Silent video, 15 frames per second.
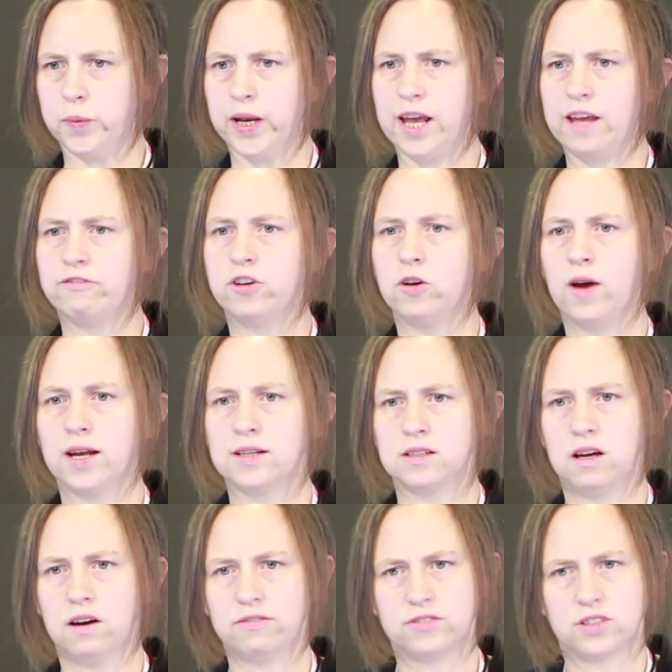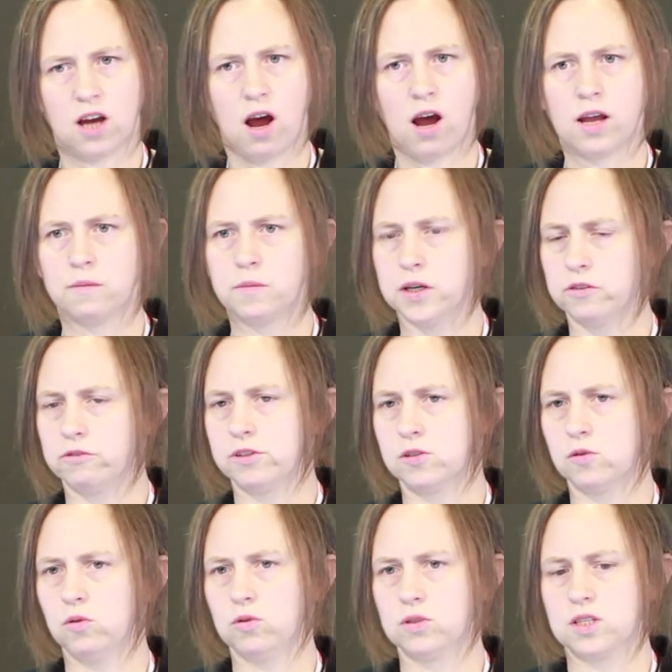but if you had enough time and
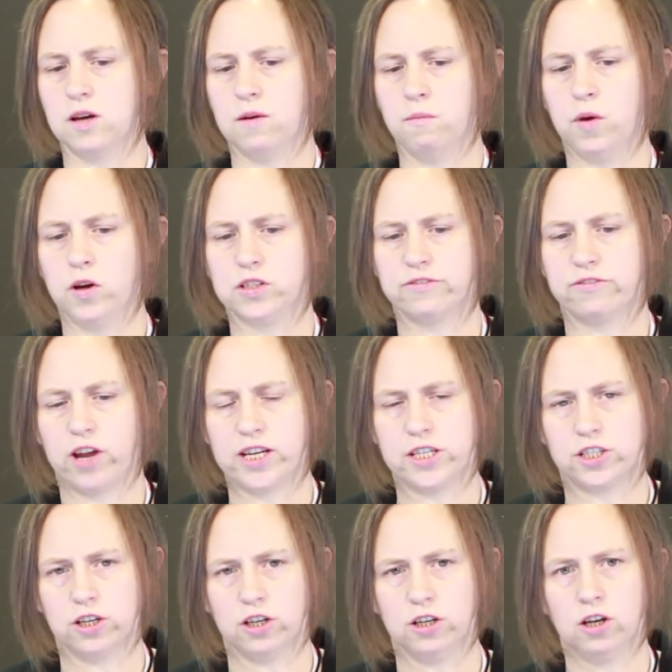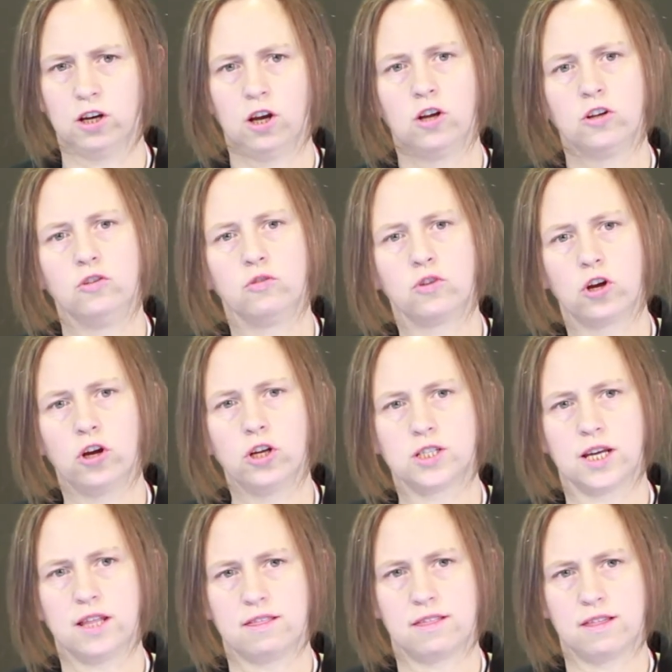resource and motivation, you could,
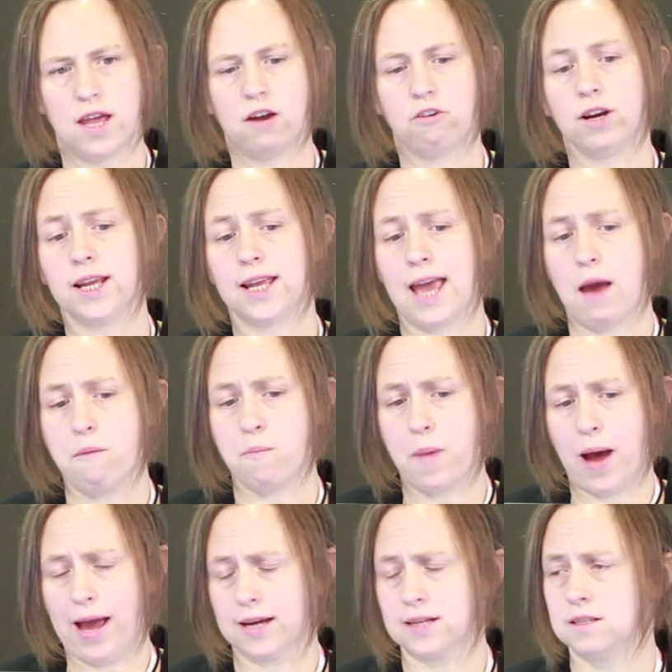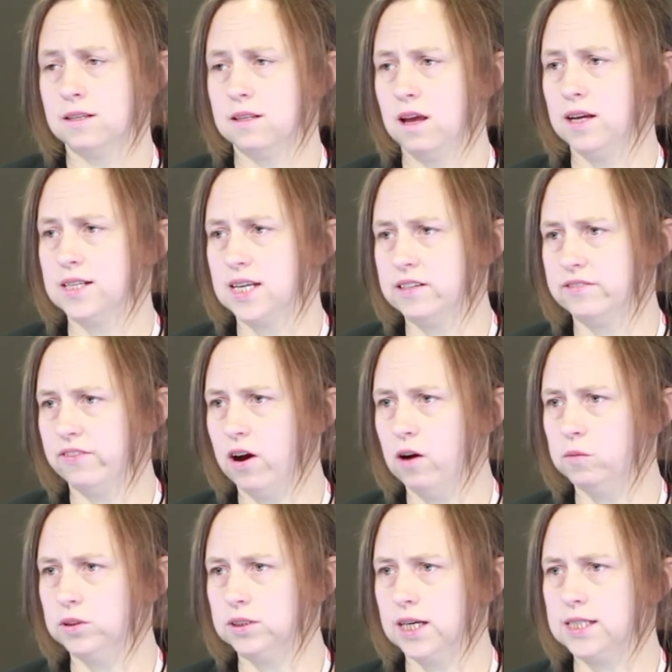in theory, get back to the
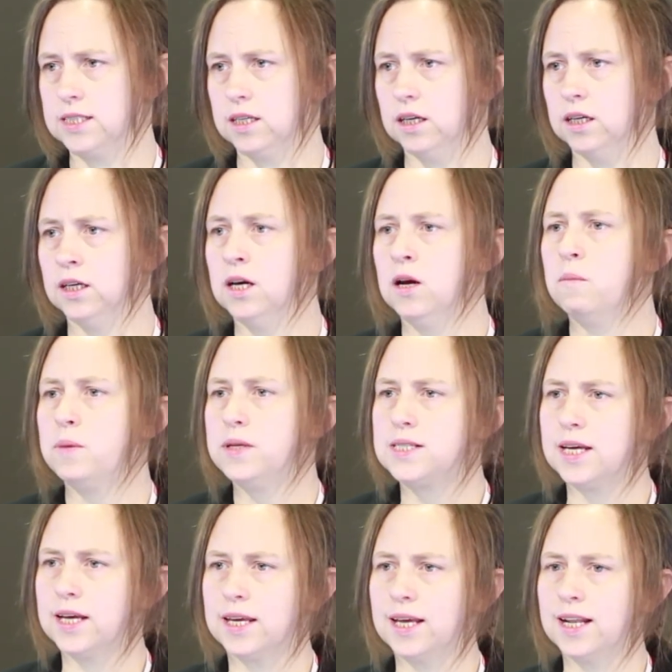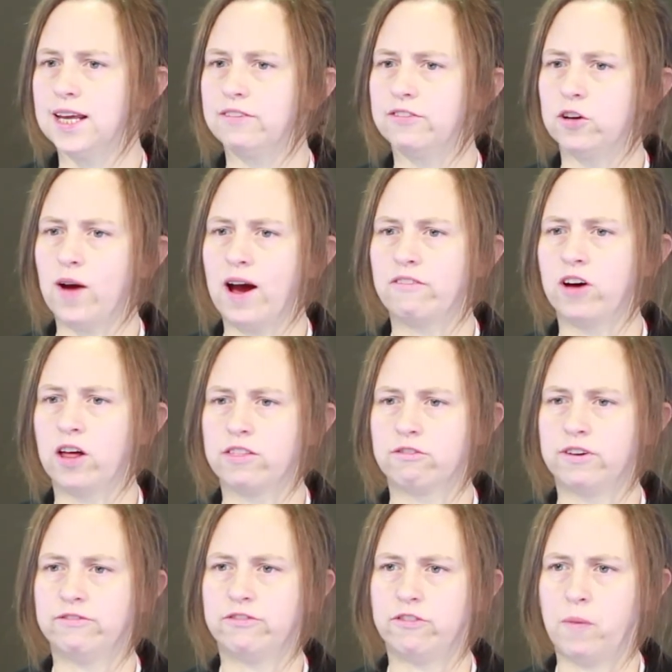identifiable data, particularly if you have
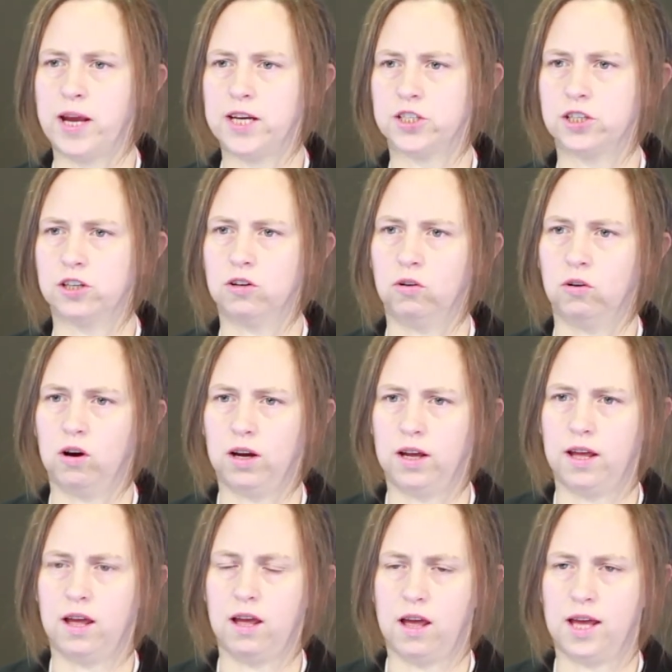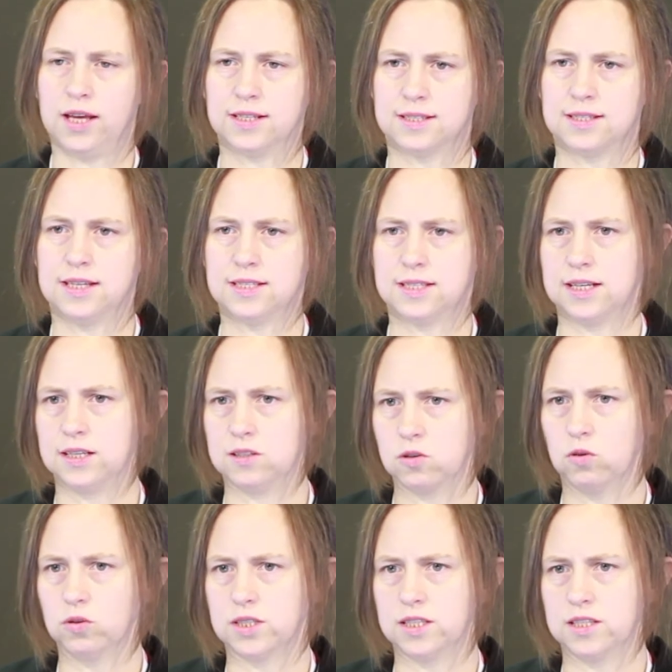other information or existing
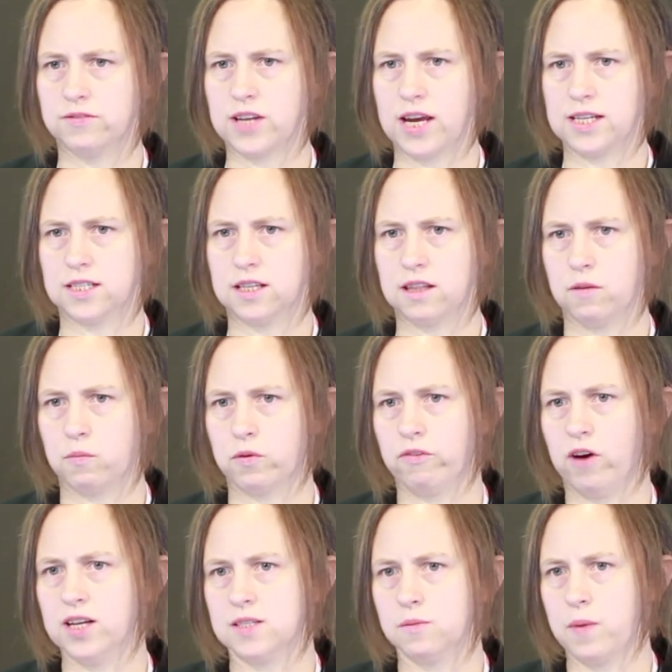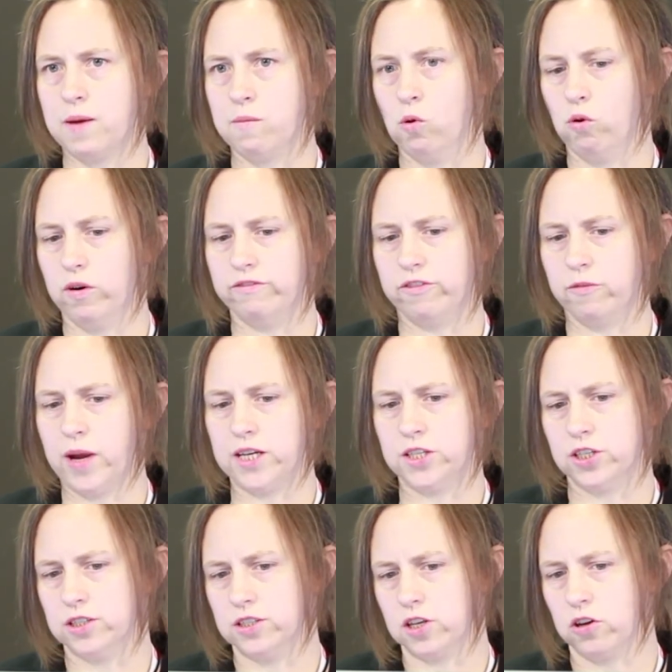sources of data that provides a bit more
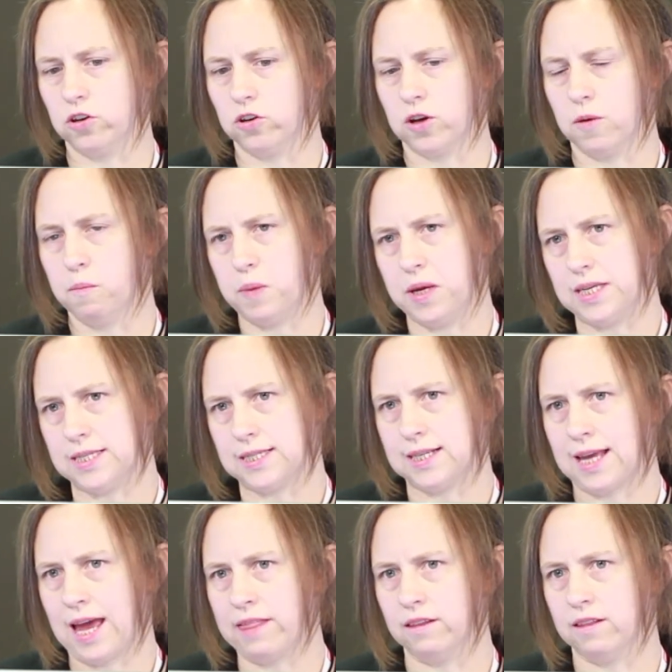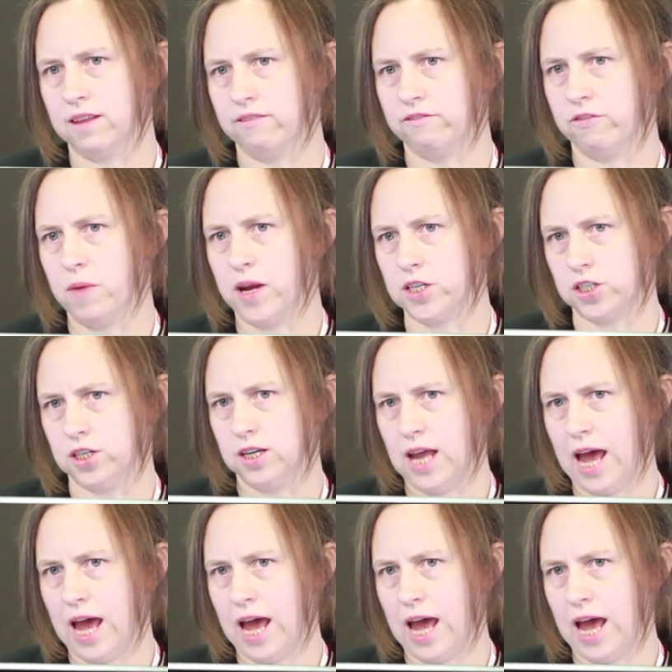information, so you can piece together the information and